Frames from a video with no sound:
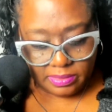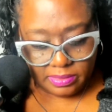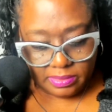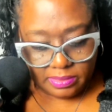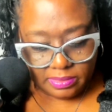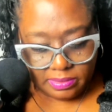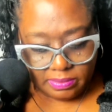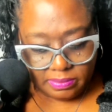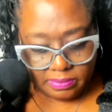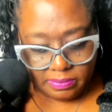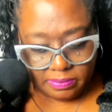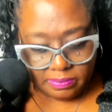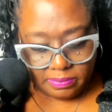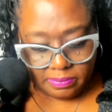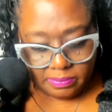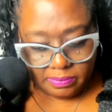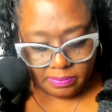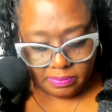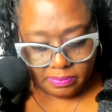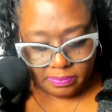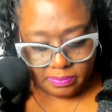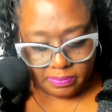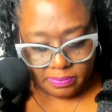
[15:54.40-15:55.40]
So
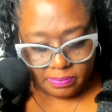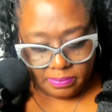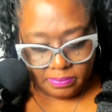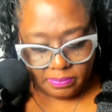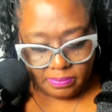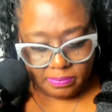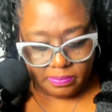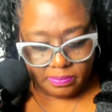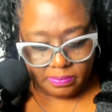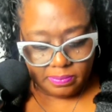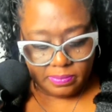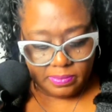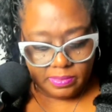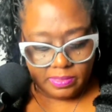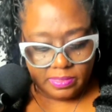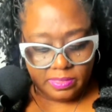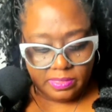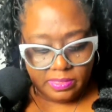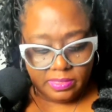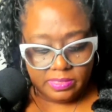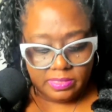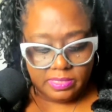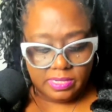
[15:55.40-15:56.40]

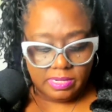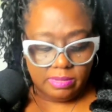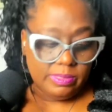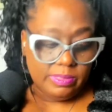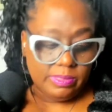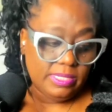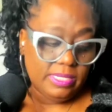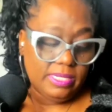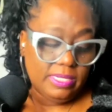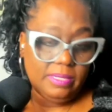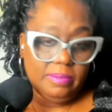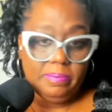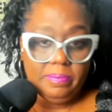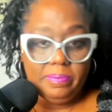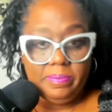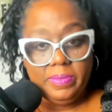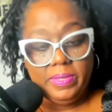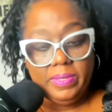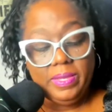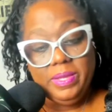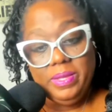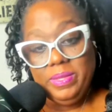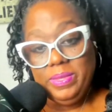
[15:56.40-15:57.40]
that was it.
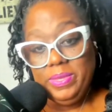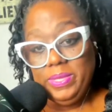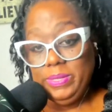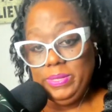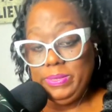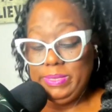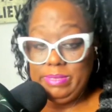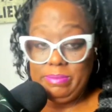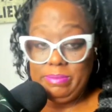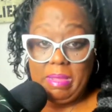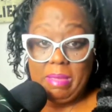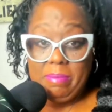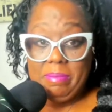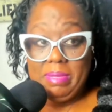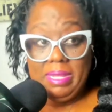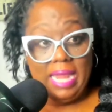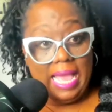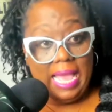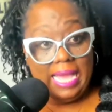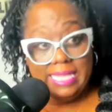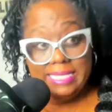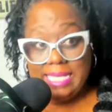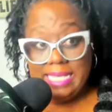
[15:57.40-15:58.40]
Those are my
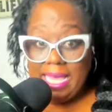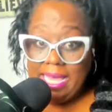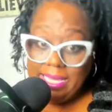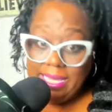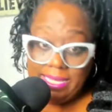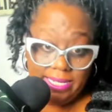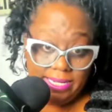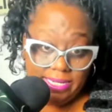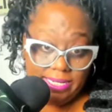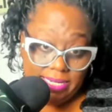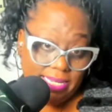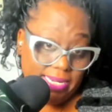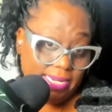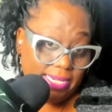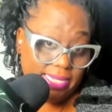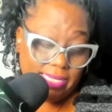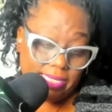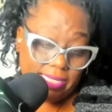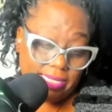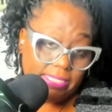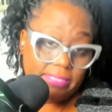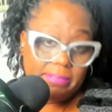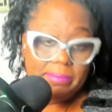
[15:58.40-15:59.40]
meetings because I couldn't get
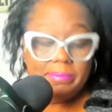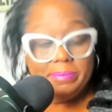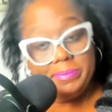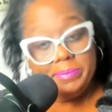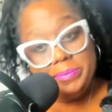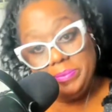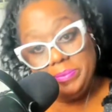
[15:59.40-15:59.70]
in.